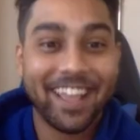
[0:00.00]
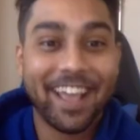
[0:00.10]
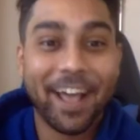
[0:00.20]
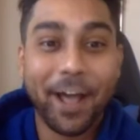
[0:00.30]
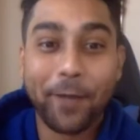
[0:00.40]

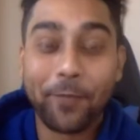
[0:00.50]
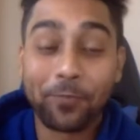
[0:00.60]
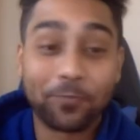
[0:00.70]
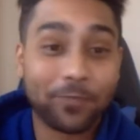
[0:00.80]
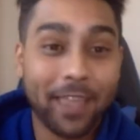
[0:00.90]

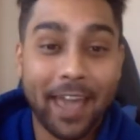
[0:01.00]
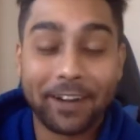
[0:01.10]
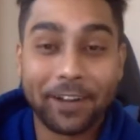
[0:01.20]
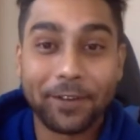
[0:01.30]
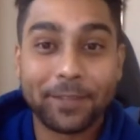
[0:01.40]
um, I don't
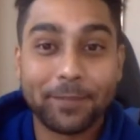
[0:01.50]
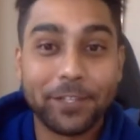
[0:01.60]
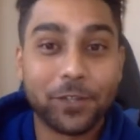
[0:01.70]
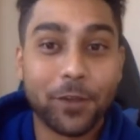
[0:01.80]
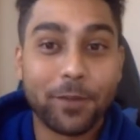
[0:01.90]
know, some
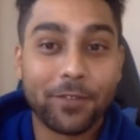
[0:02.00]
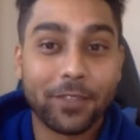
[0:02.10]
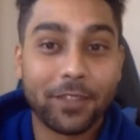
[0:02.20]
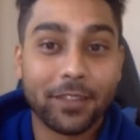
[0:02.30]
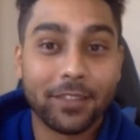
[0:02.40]
enjoyment from
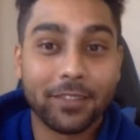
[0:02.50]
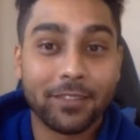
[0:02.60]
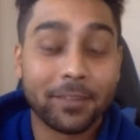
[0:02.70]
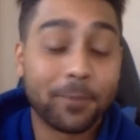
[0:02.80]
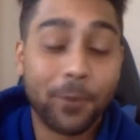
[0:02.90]
the
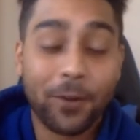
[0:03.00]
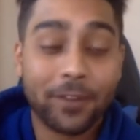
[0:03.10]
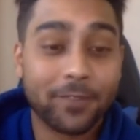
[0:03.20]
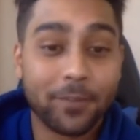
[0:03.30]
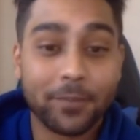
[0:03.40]
support
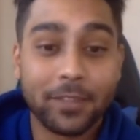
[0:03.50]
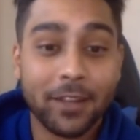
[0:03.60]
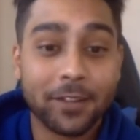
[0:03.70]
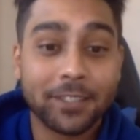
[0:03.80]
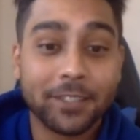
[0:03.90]
from the
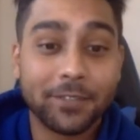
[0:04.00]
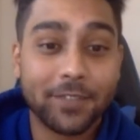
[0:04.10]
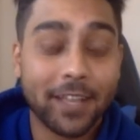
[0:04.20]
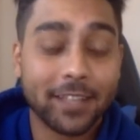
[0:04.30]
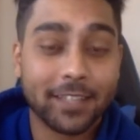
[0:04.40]
Arsenal
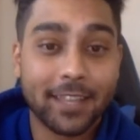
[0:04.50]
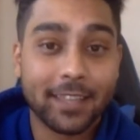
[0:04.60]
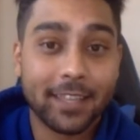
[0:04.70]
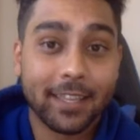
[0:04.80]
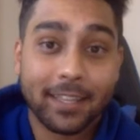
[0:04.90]
fans. And I
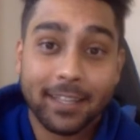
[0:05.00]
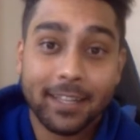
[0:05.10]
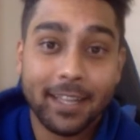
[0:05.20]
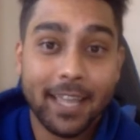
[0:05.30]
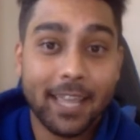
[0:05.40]
think
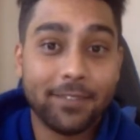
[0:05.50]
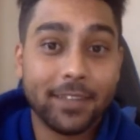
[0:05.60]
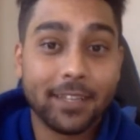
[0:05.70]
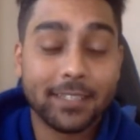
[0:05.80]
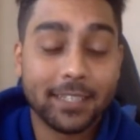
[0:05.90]
if he
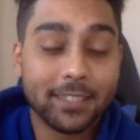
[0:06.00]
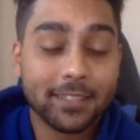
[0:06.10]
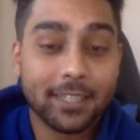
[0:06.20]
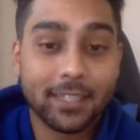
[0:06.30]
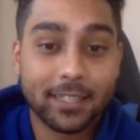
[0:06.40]
continues
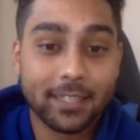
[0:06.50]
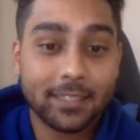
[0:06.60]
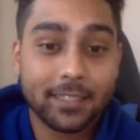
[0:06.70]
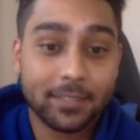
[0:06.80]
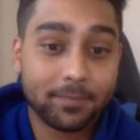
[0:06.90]
like
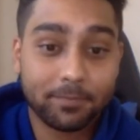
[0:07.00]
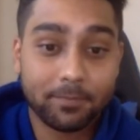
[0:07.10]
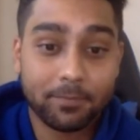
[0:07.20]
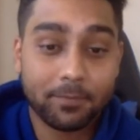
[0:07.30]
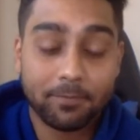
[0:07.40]
this,
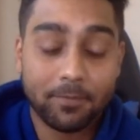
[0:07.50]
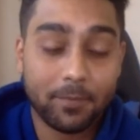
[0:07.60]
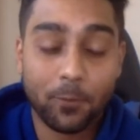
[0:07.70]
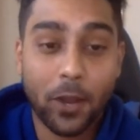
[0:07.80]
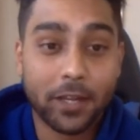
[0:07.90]

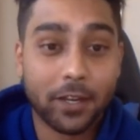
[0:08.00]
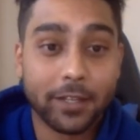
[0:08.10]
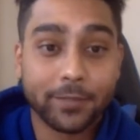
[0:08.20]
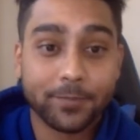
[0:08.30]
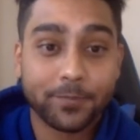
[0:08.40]
why not?